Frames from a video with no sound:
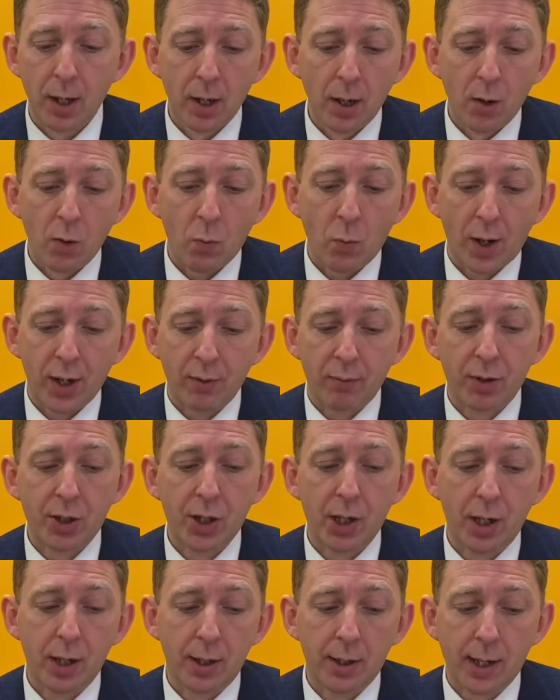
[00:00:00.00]
when a
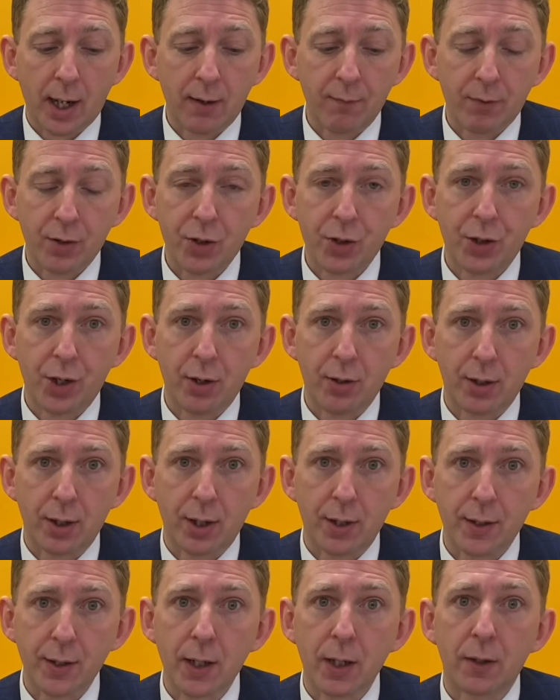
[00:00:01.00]
return date for students
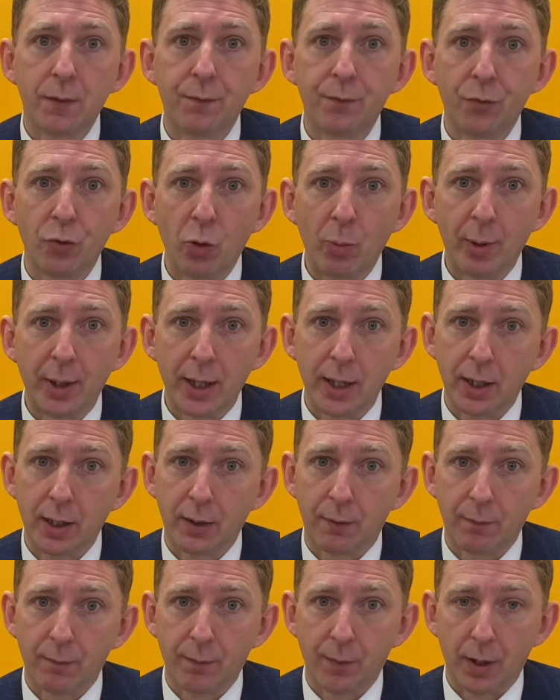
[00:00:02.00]
is formally
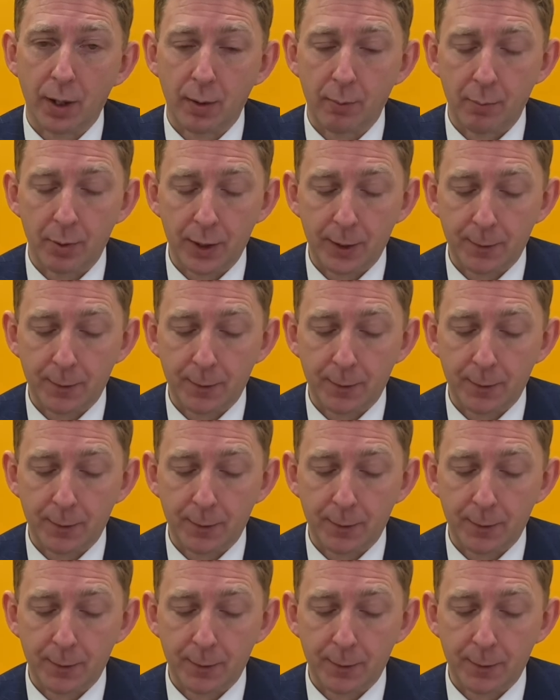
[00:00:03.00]
confirmed.